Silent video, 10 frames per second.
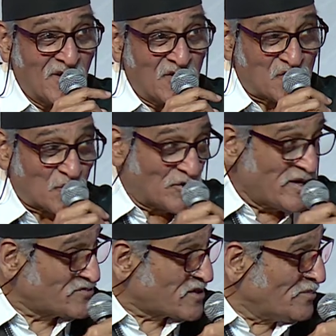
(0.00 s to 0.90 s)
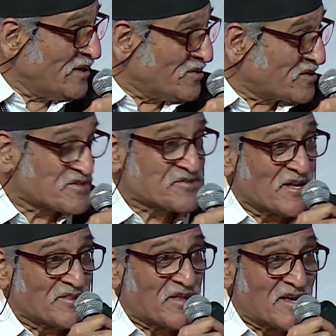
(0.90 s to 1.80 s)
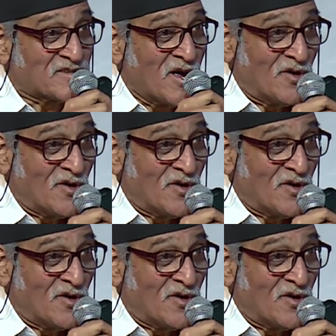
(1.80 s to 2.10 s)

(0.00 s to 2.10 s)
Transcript: show them some interesting things